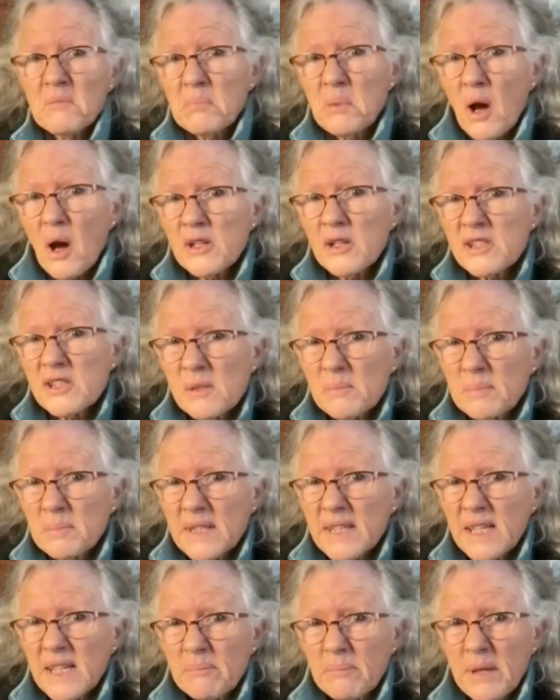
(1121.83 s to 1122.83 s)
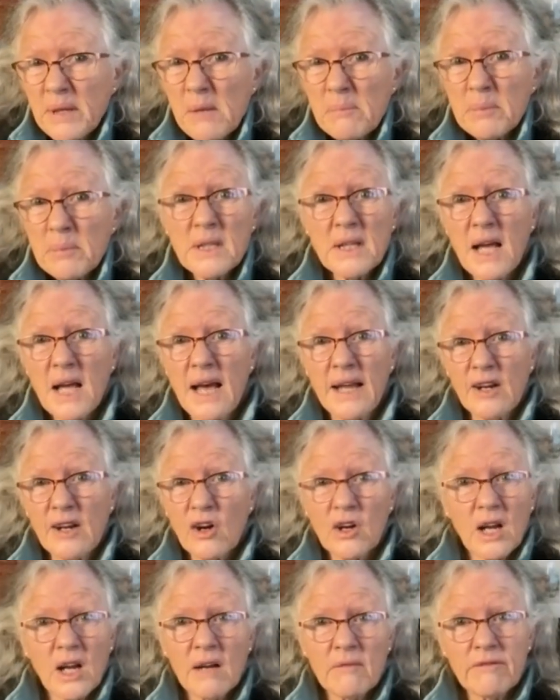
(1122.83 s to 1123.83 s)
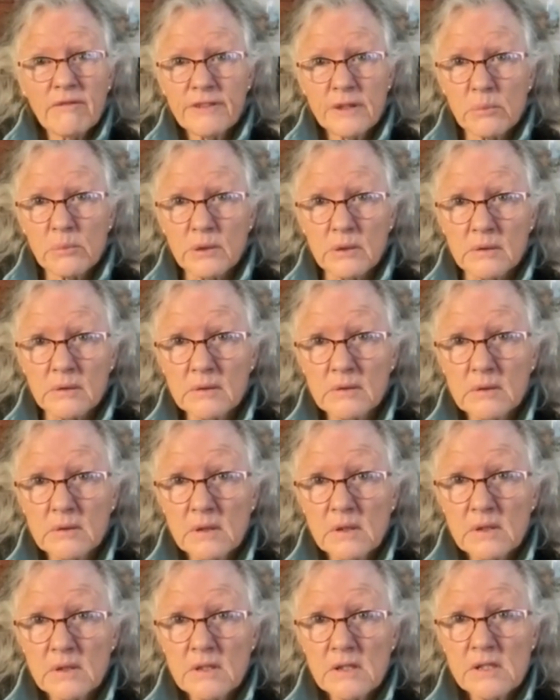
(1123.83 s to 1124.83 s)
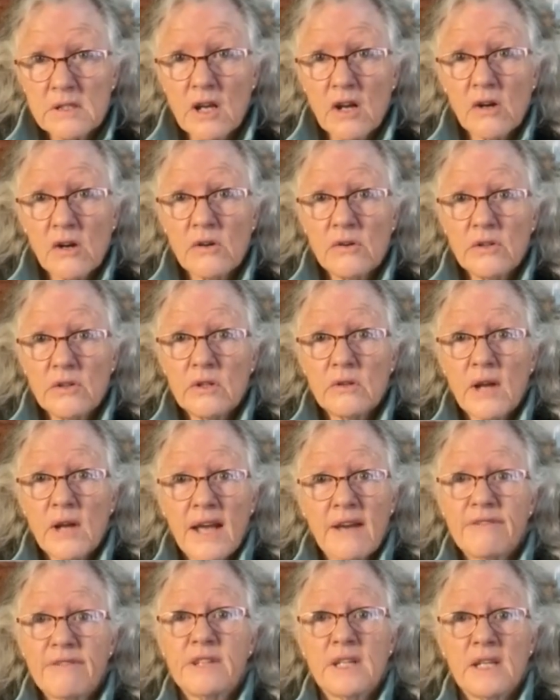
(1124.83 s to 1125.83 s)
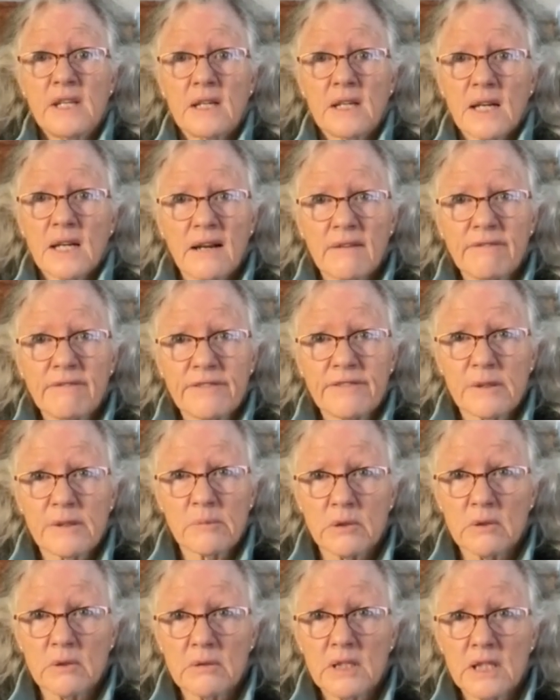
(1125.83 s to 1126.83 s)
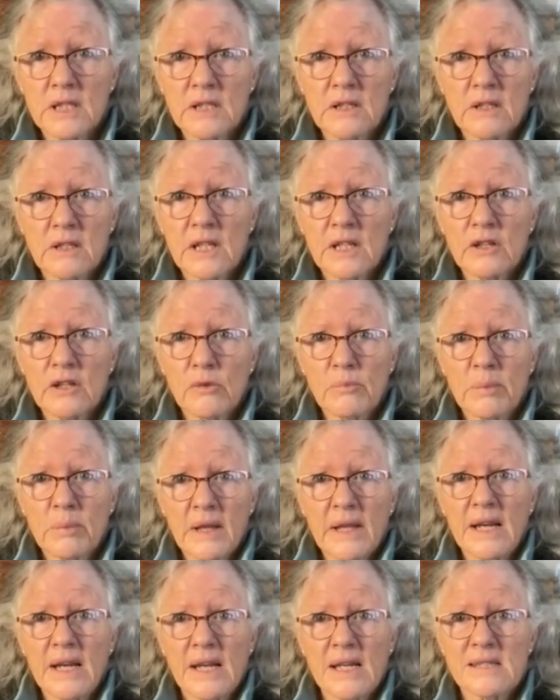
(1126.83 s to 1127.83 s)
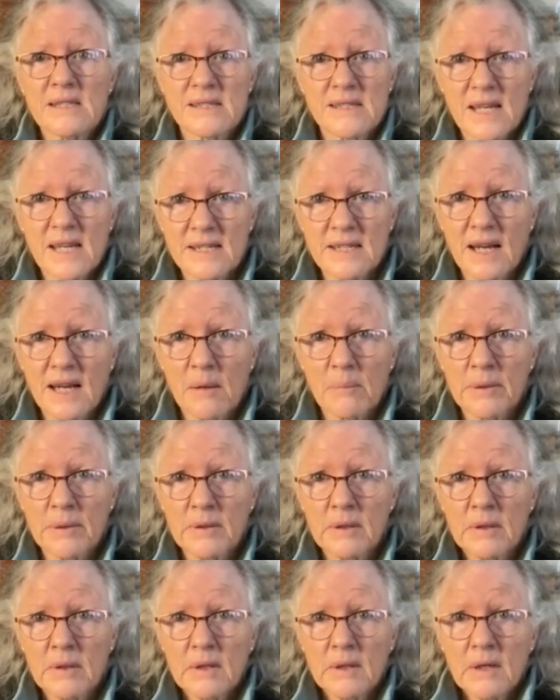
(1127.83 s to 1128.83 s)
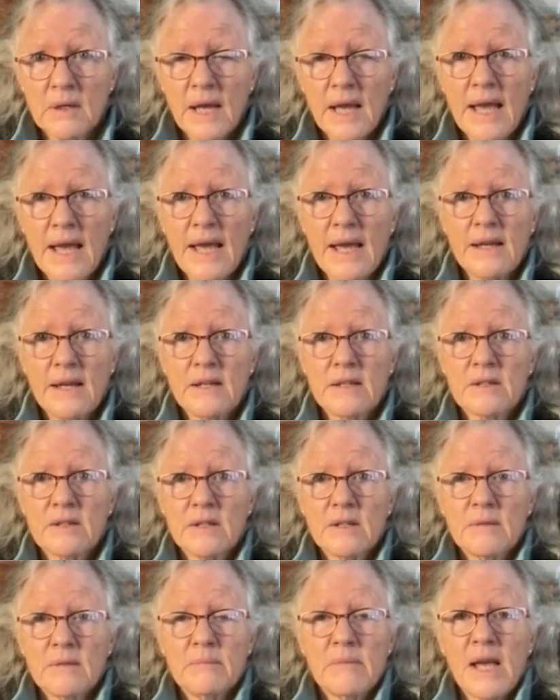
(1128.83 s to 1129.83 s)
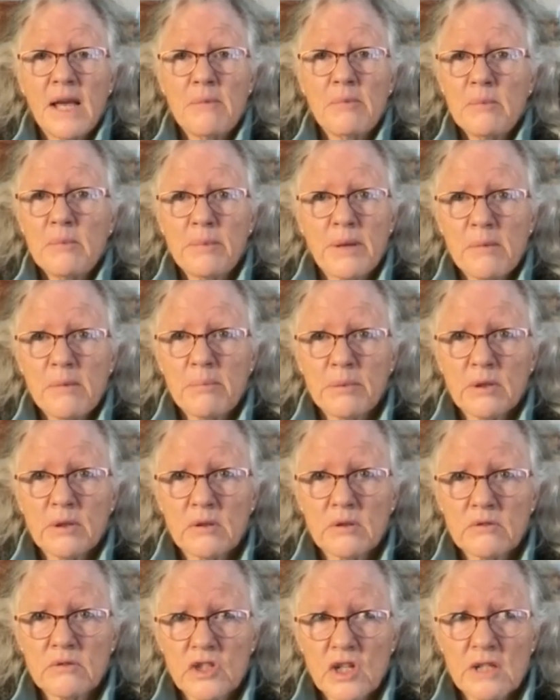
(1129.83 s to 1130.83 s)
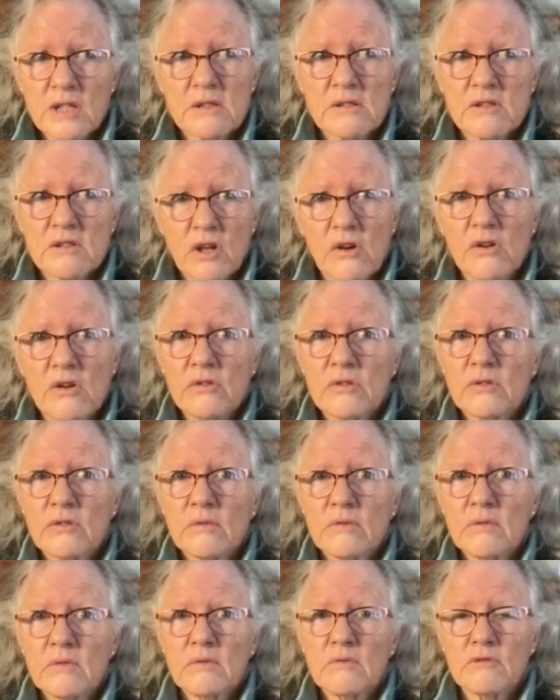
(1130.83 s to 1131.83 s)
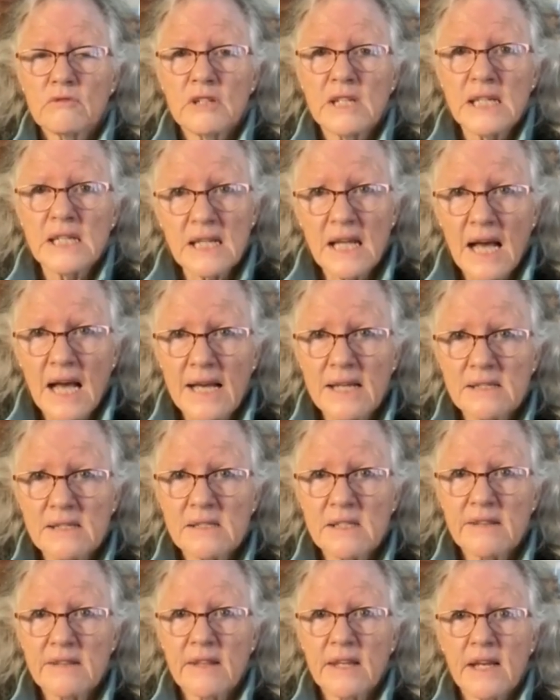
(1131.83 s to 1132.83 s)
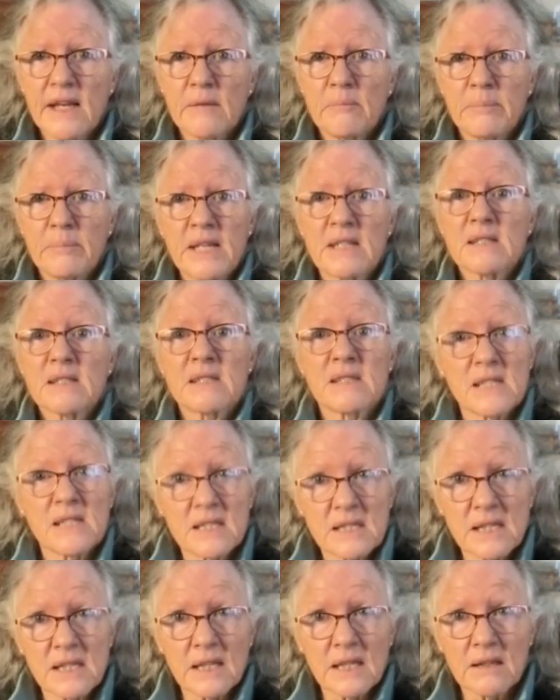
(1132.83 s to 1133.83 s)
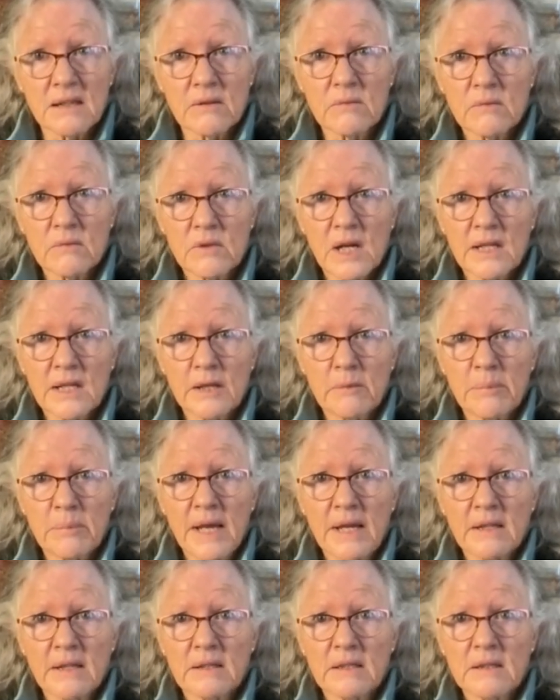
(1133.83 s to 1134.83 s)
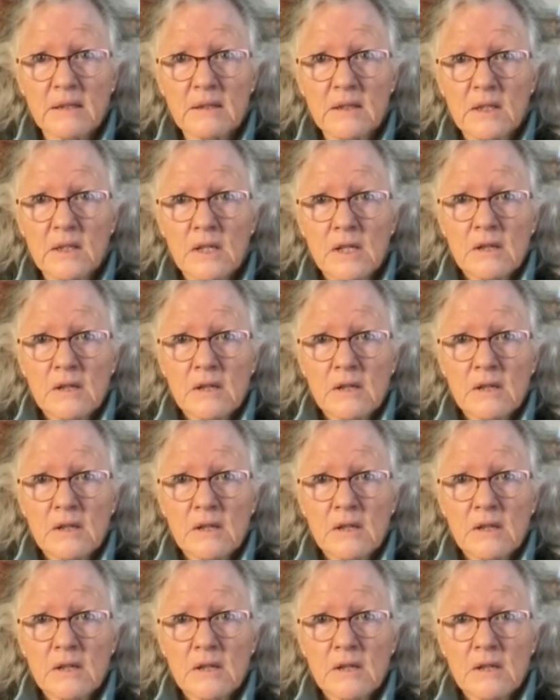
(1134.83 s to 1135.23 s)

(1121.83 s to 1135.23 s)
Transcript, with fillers: Possibly people are not comfortable. So you have to get comfortable in your plein air setup. And maybe people just don't realize that they're better sitting while they're painting